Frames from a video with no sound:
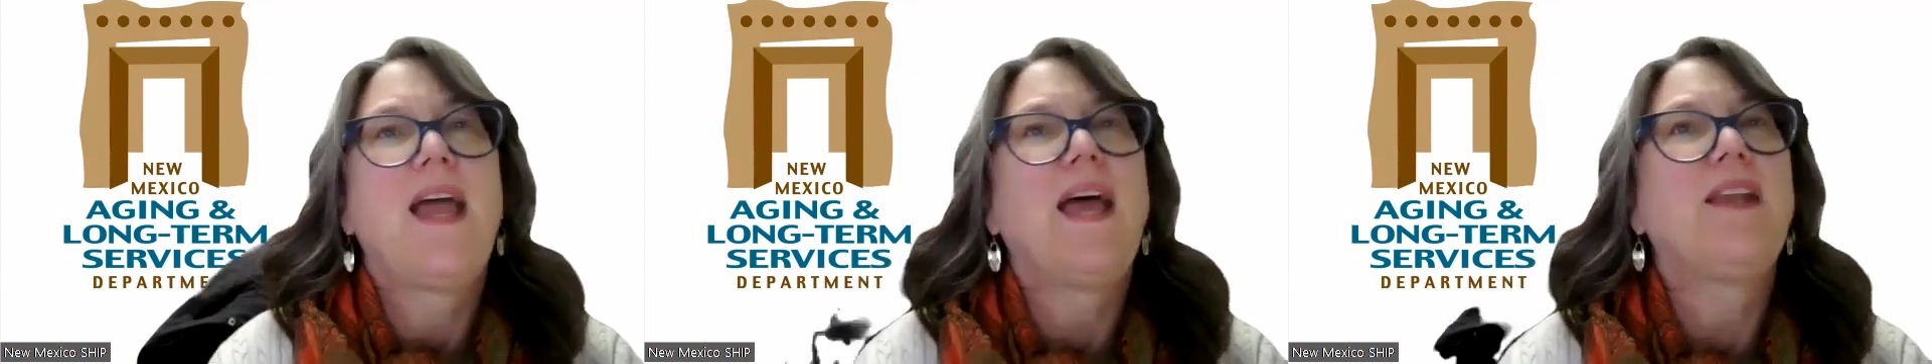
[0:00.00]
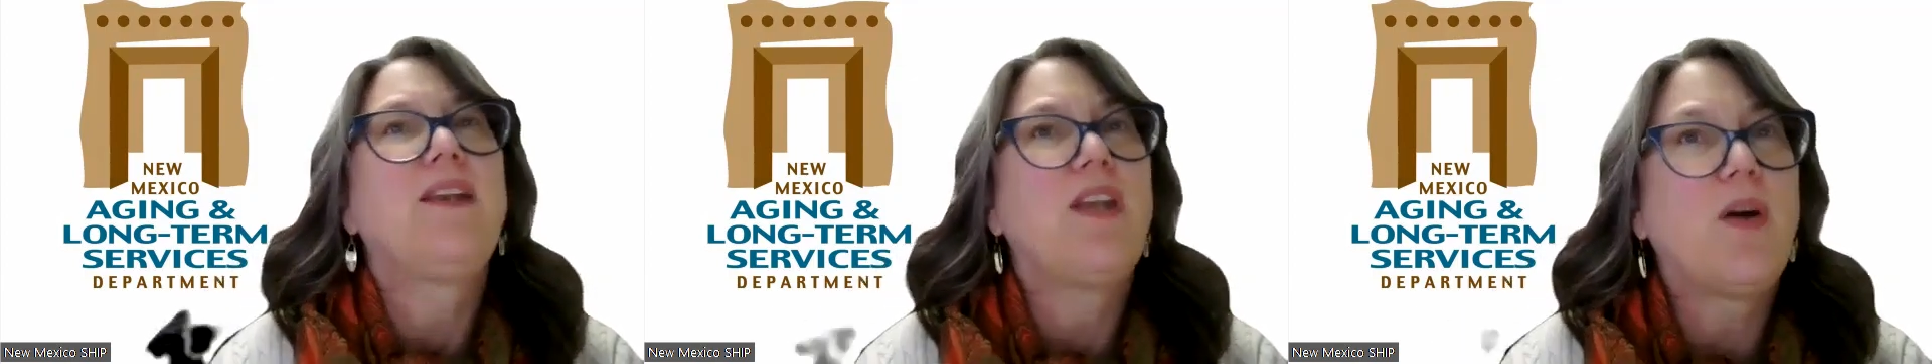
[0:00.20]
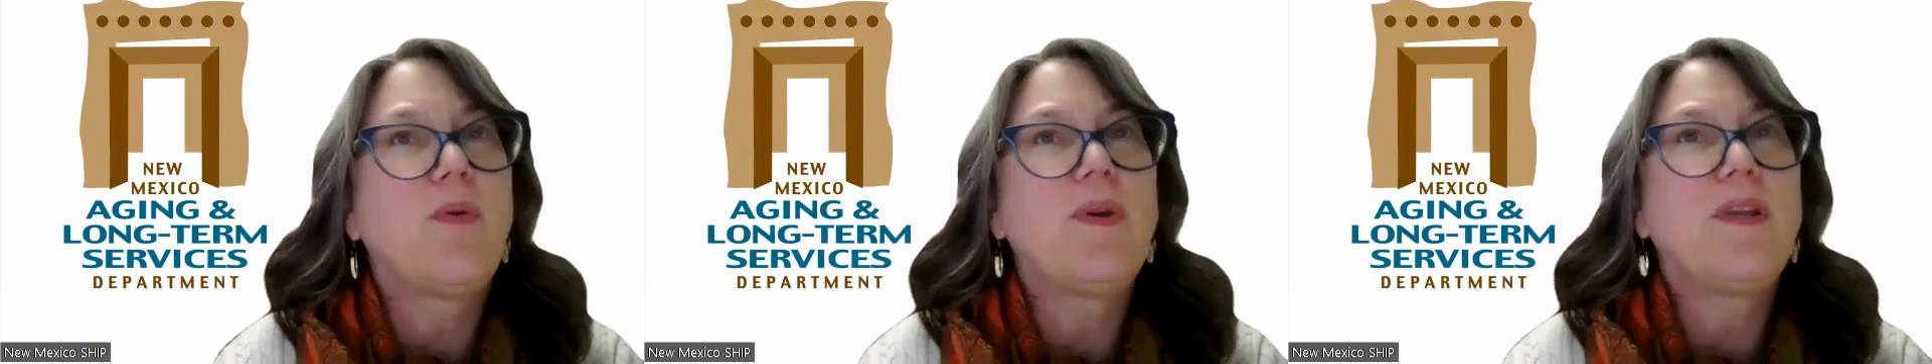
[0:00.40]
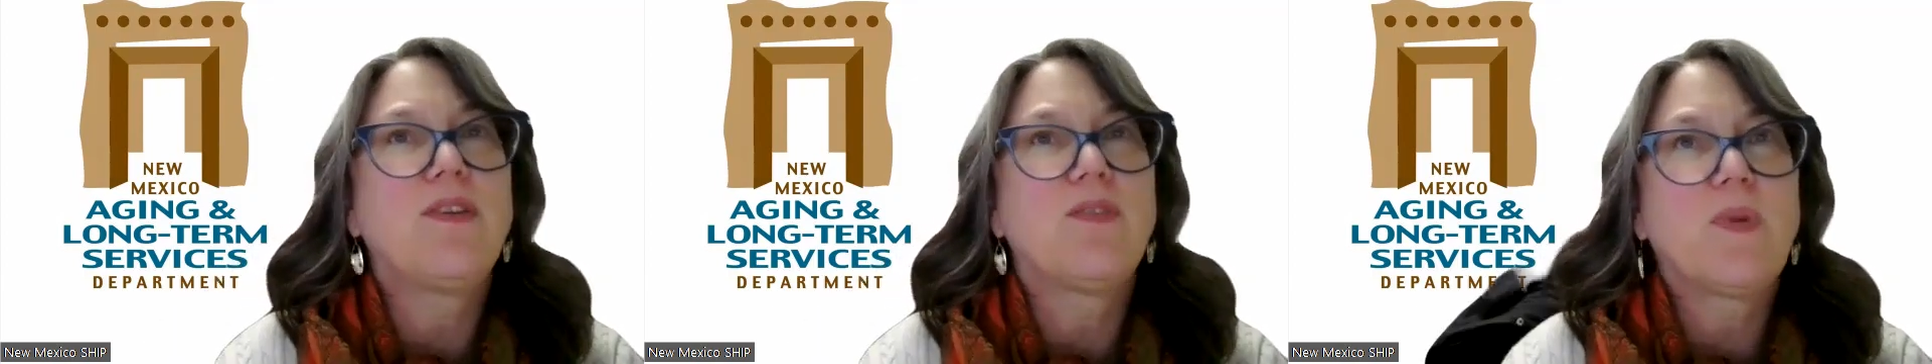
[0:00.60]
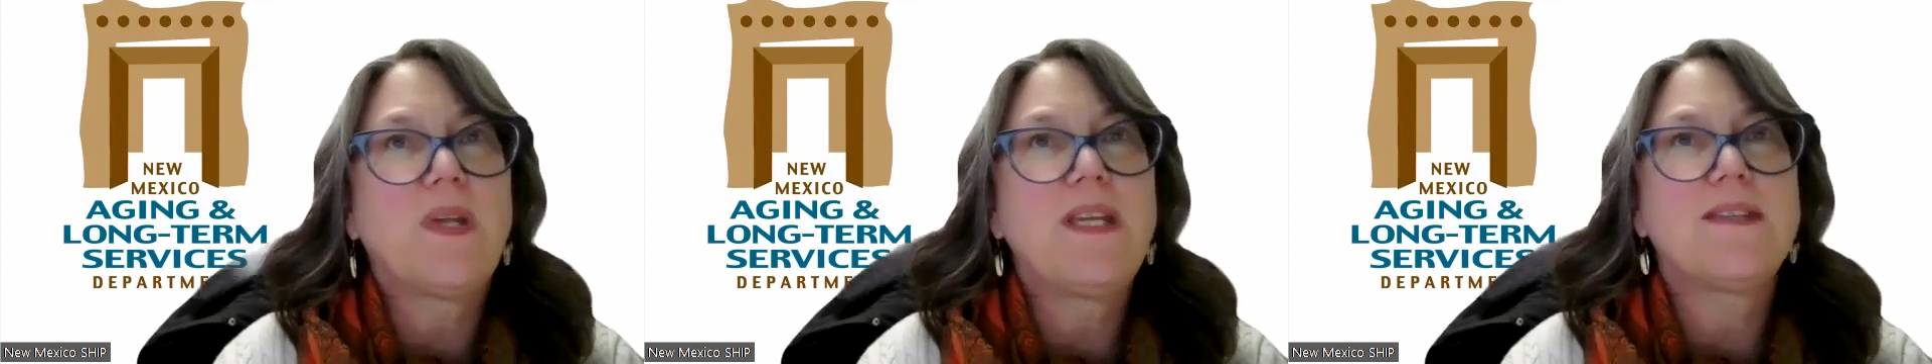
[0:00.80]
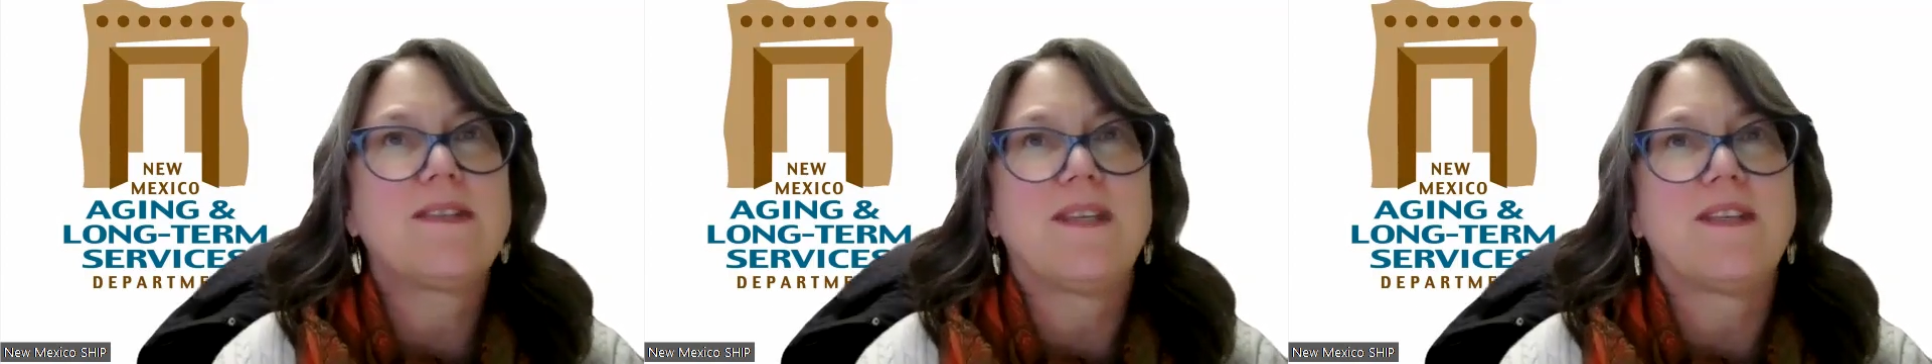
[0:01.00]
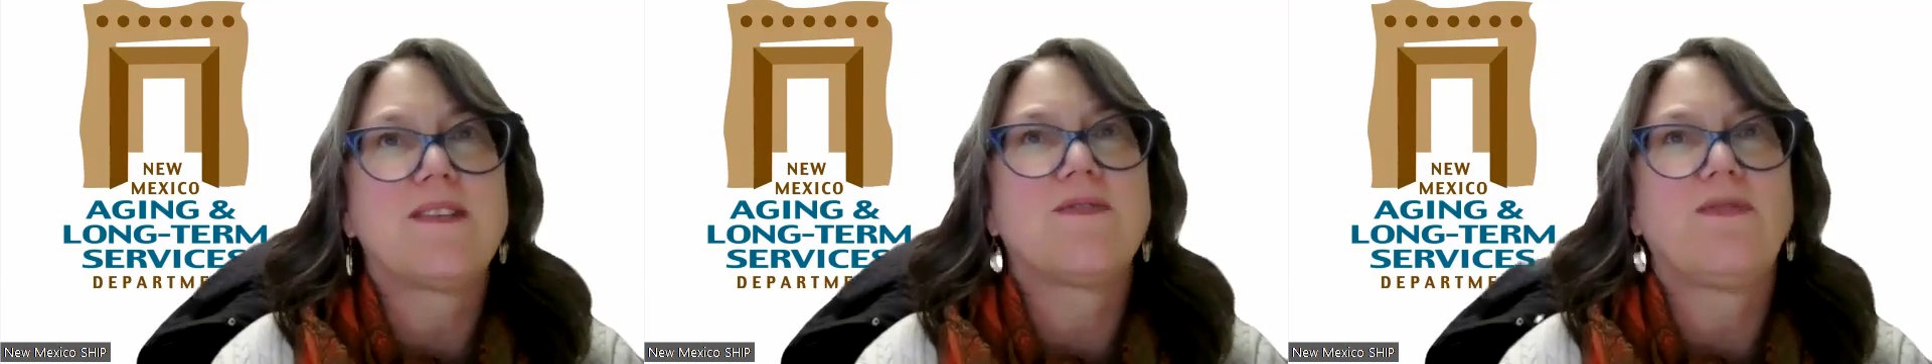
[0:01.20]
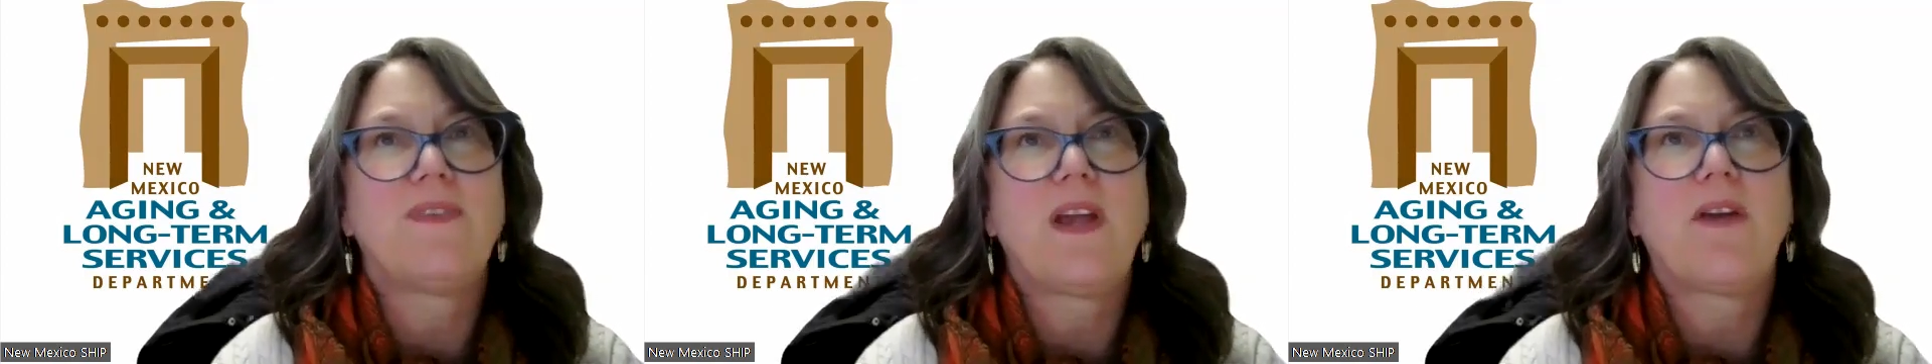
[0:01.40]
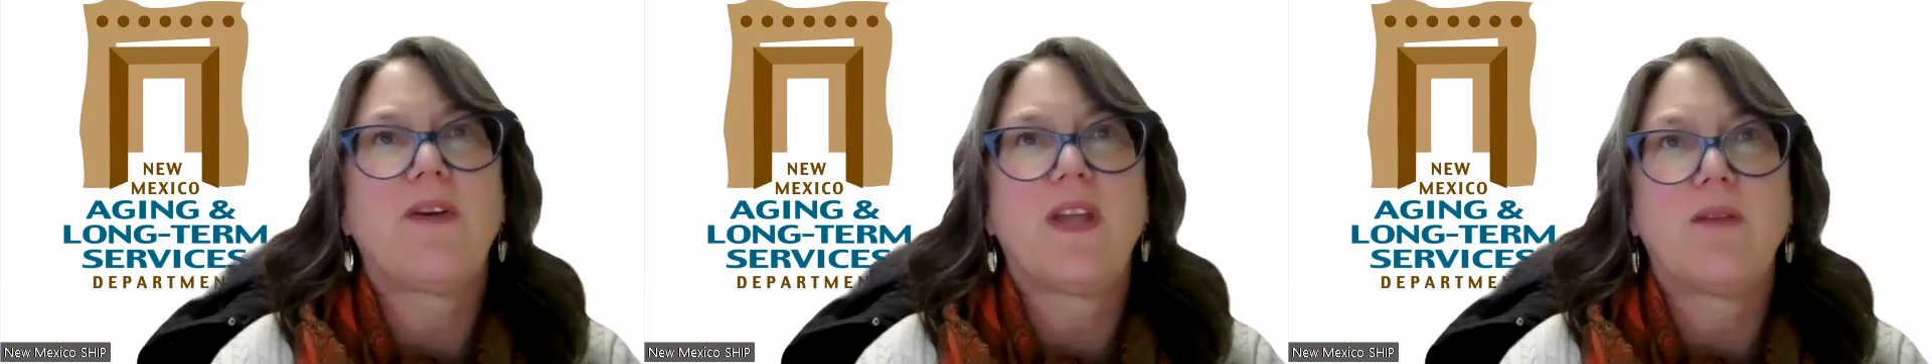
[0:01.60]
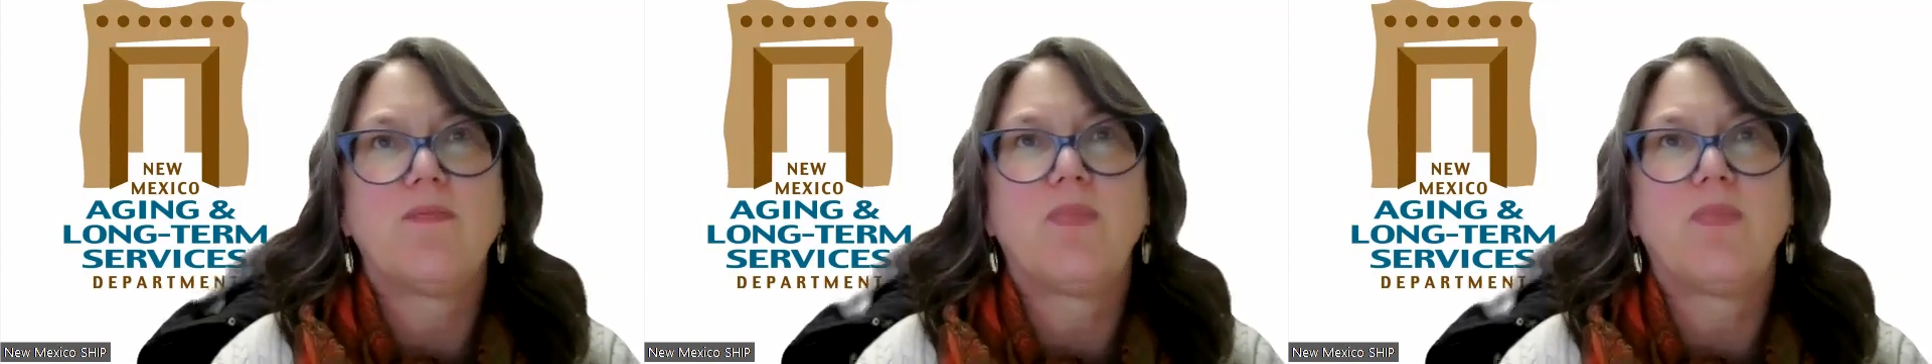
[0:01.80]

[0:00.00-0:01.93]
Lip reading: and knowing the reason is very